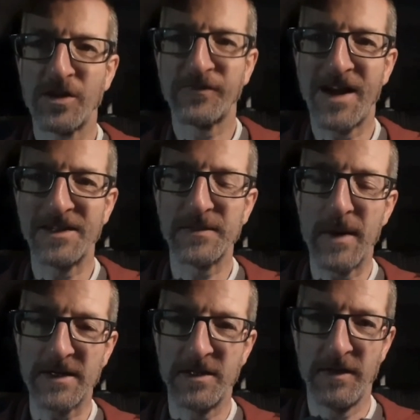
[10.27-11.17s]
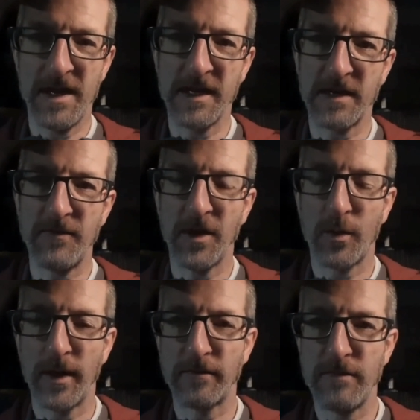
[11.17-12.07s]
fans, Max Newton here, giving you a
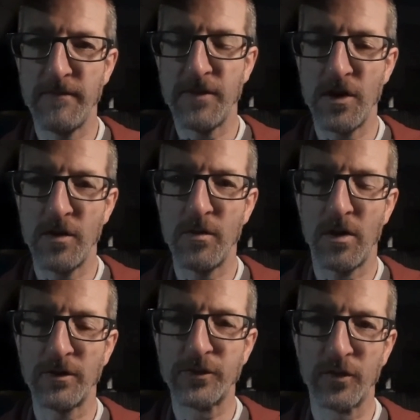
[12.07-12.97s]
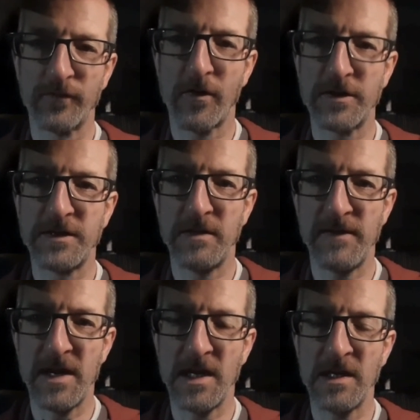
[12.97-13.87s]
quick review on Talk Forest
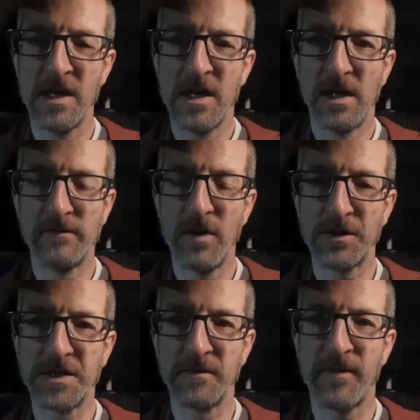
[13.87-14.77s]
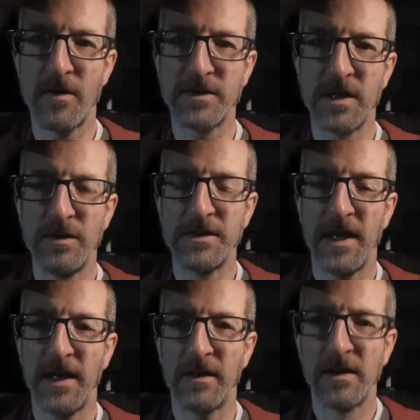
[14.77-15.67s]
TV of Nottingham Forest
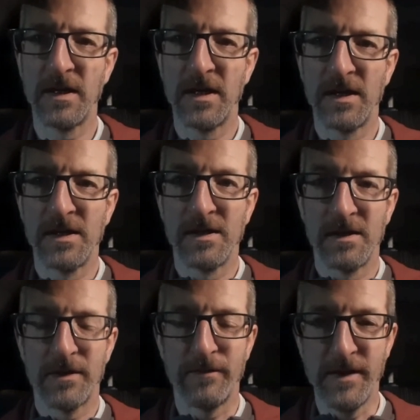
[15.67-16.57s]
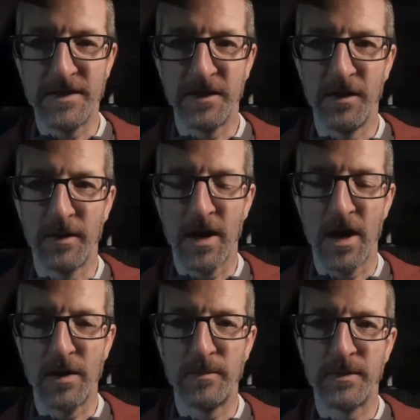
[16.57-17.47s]
losing 3-2 at
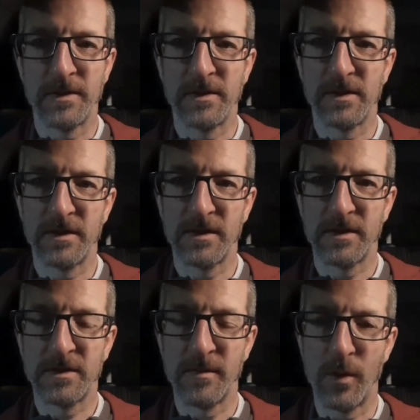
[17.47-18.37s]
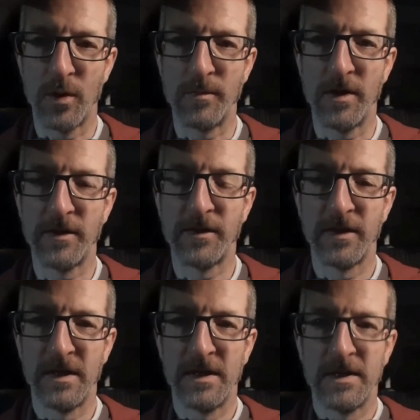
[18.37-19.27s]
home to Bournemouth.
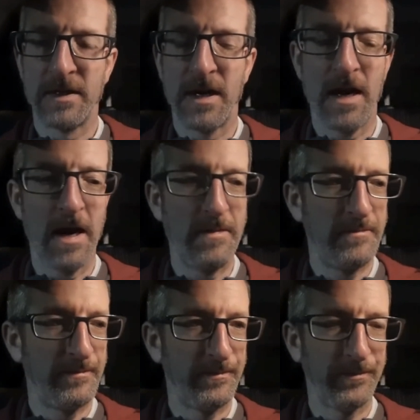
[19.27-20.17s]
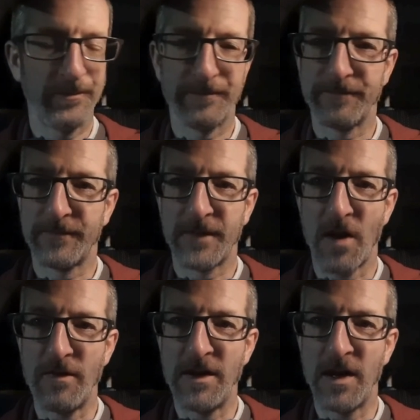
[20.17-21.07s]
Don't
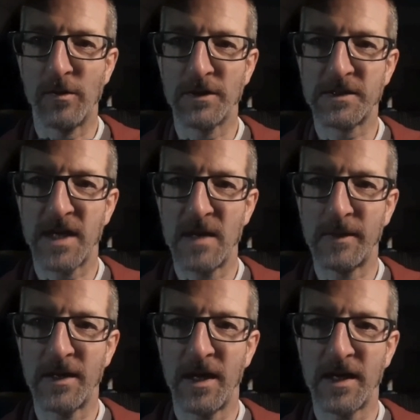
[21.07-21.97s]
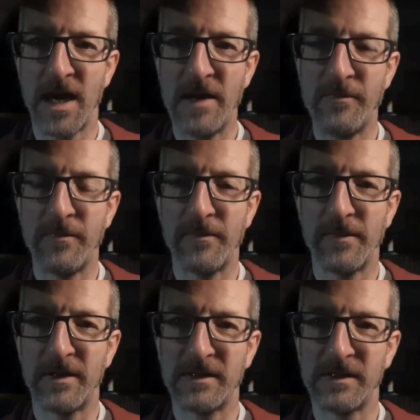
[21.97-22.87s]
really know what to say about that game.
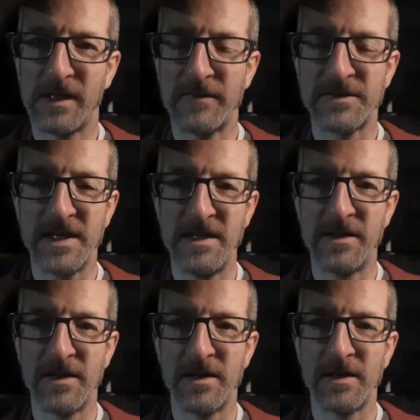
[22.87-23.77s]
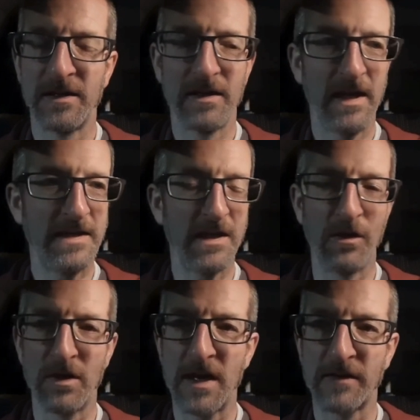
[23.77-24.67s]
I've seen it didn't
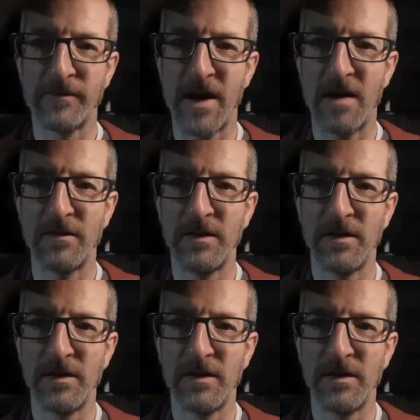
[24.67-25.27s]
look like a foul